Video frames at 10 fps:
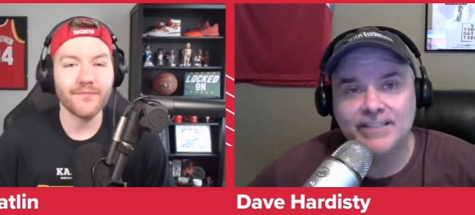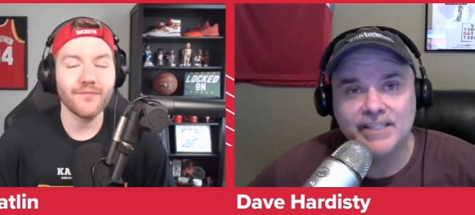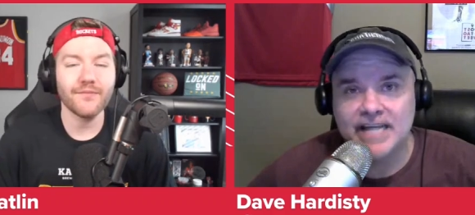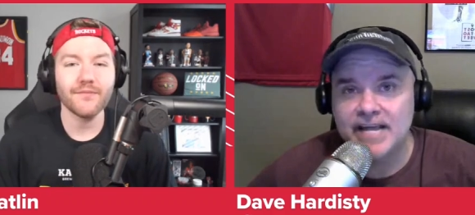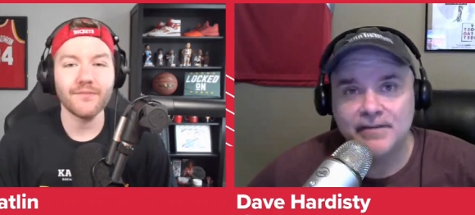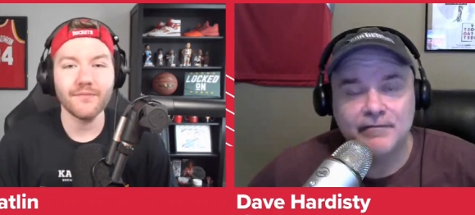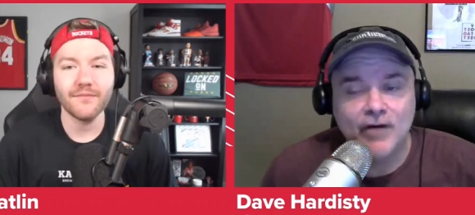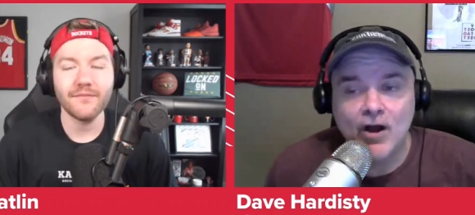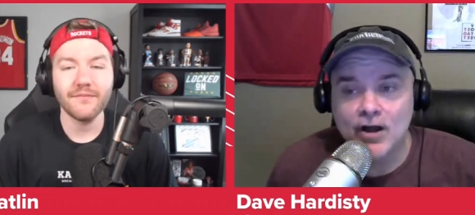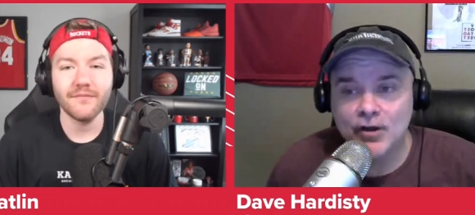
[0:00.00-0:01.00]
Speaker 1: actually Nathan
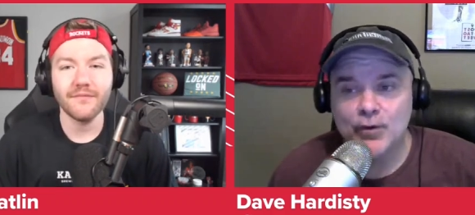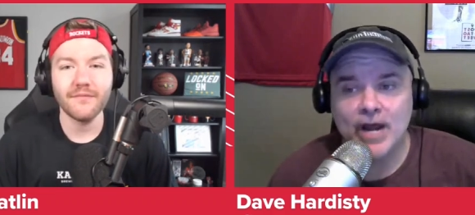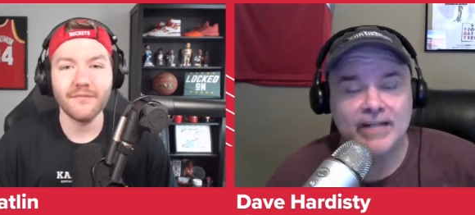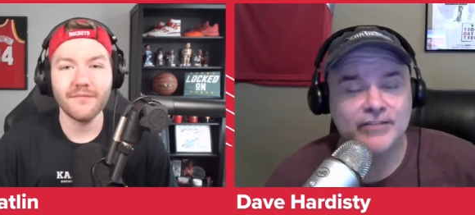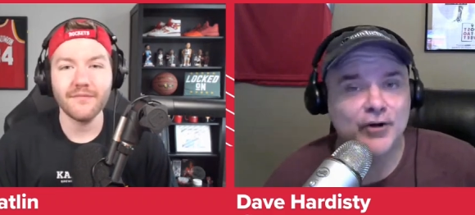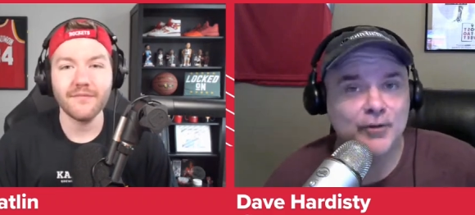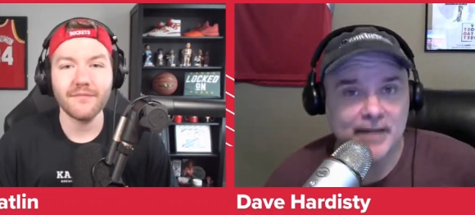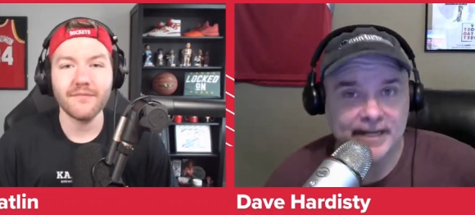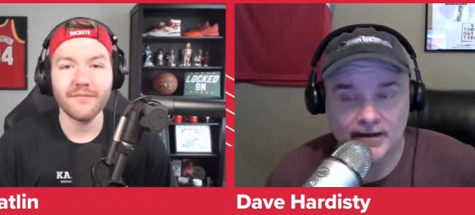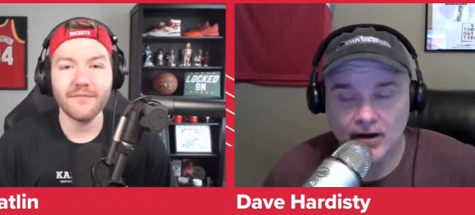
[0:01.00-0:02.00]
Fogg who kind of turned
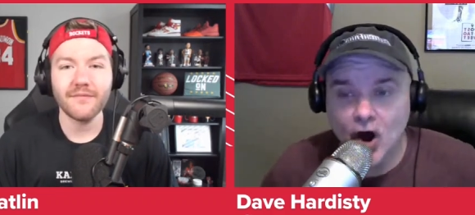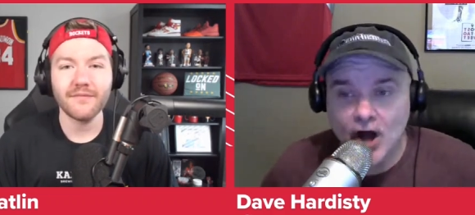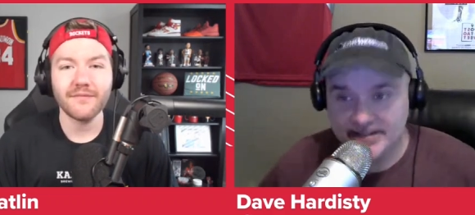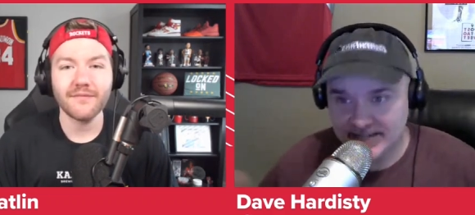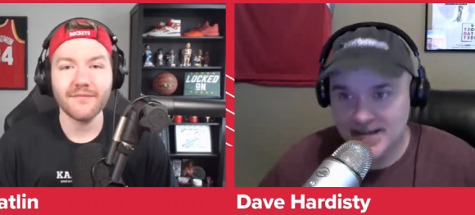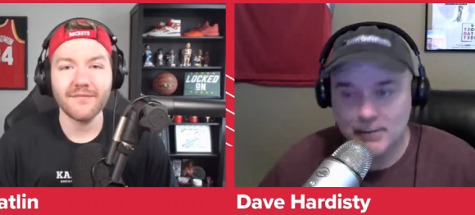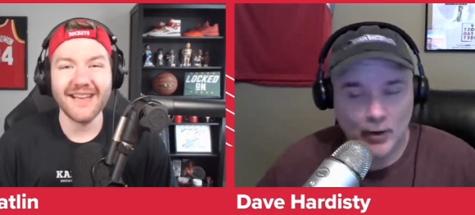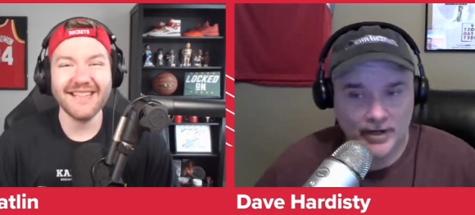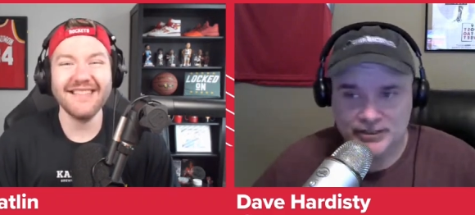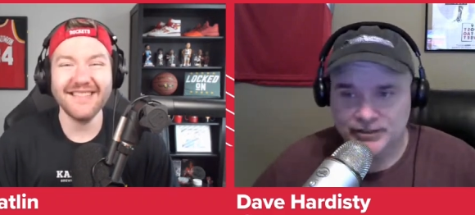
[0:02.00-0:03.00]
me on to him,
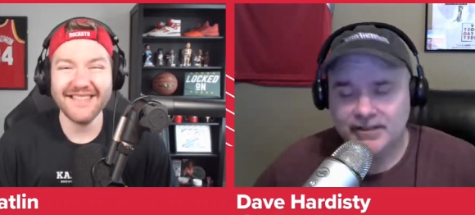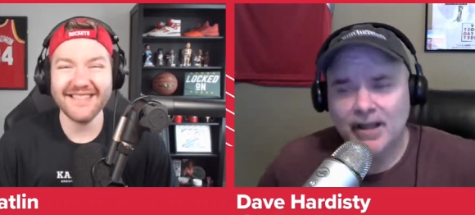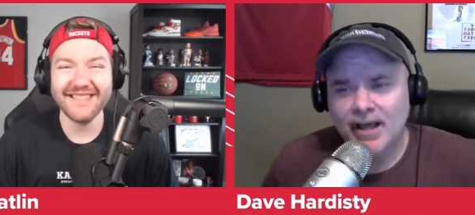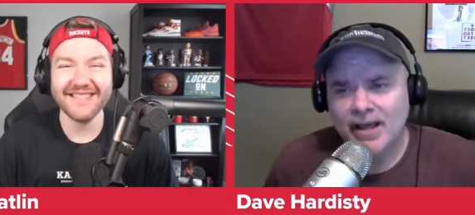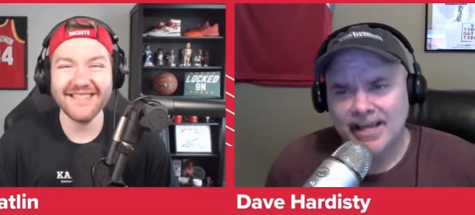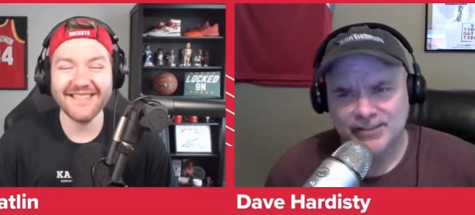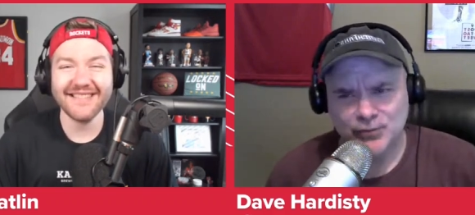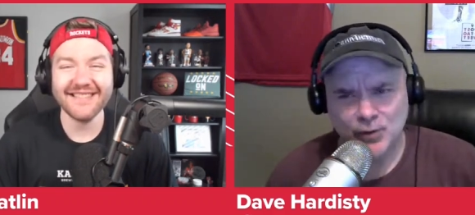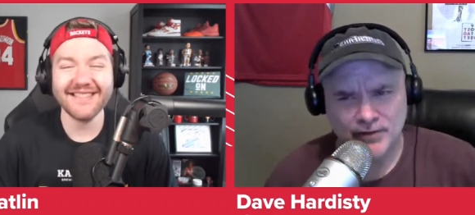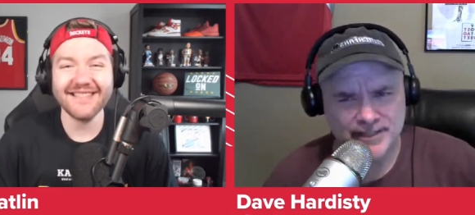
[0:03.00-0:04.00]
or just his,
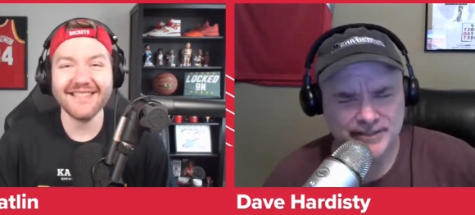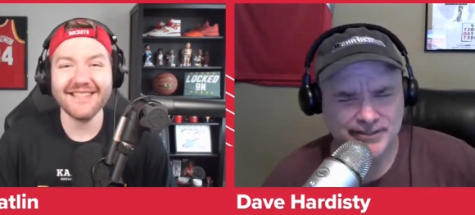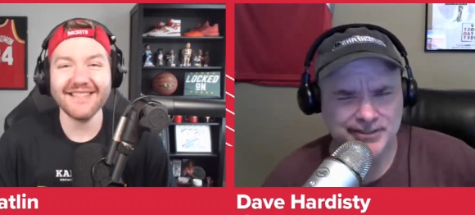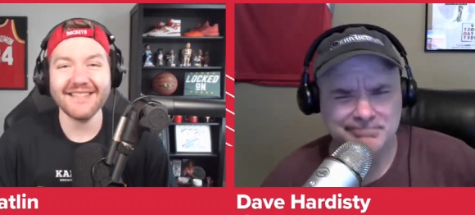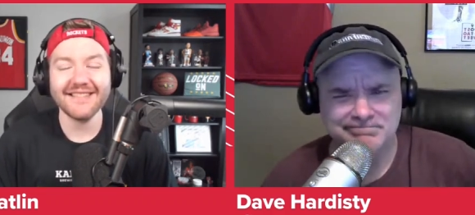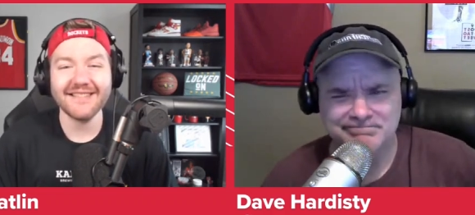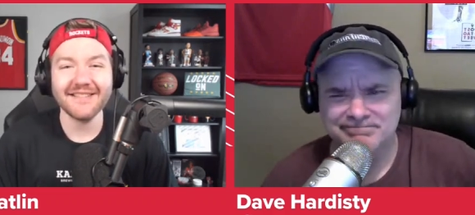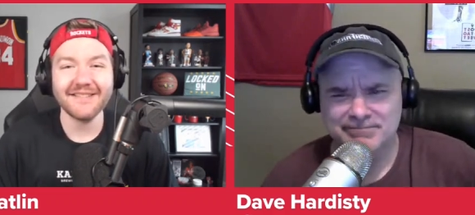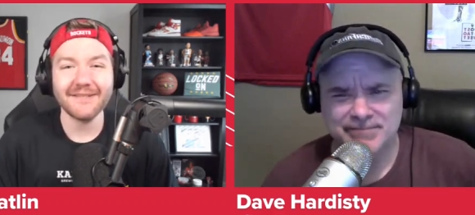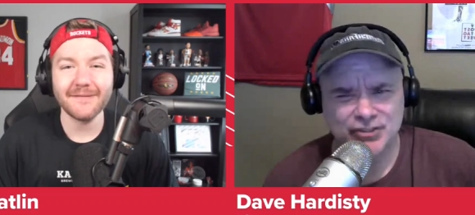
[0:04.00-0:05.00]
sort of his
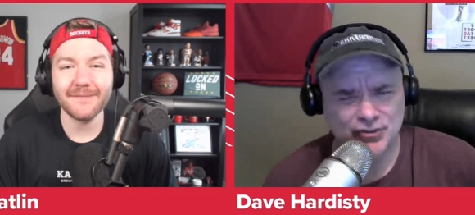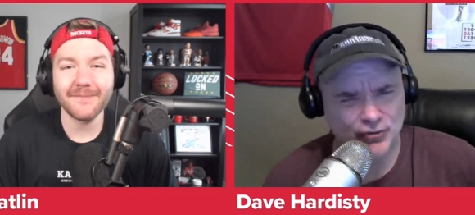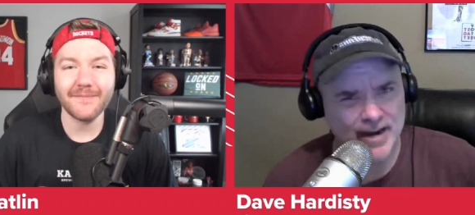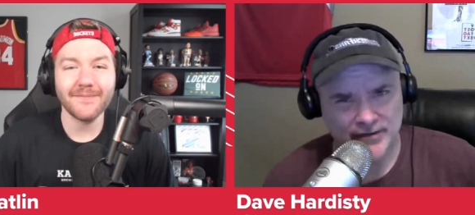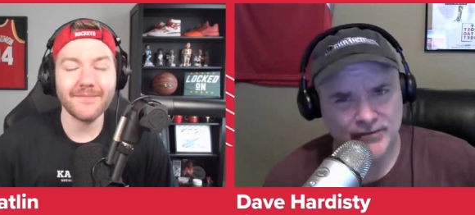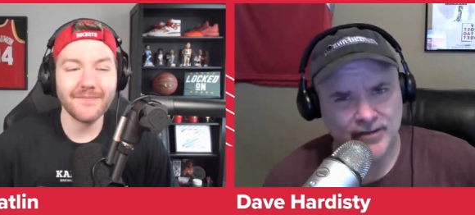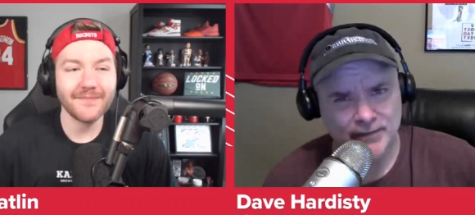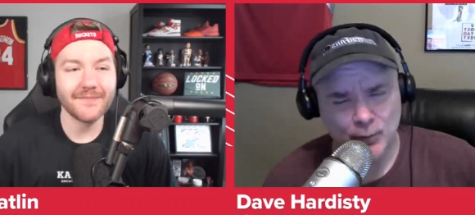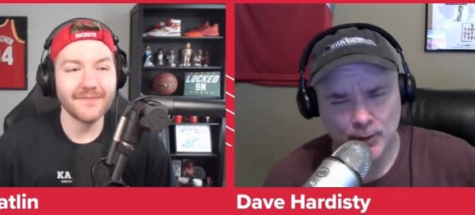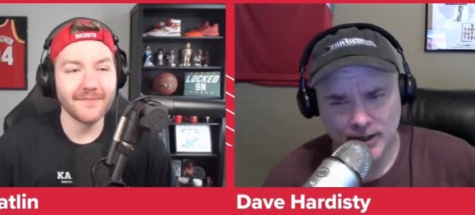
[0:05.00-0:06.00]
strengths,
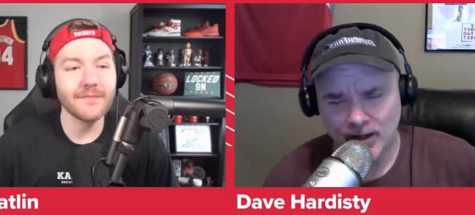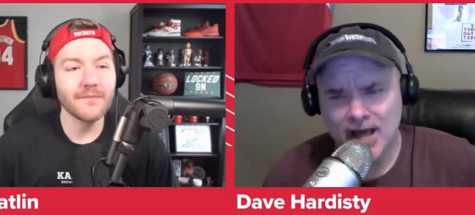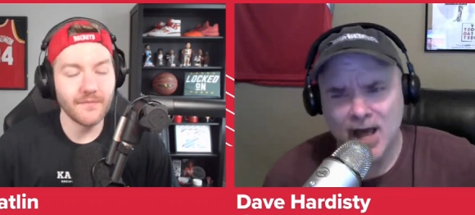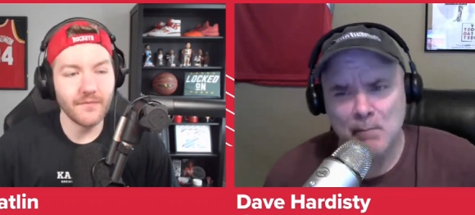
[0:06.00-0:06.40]
if you will.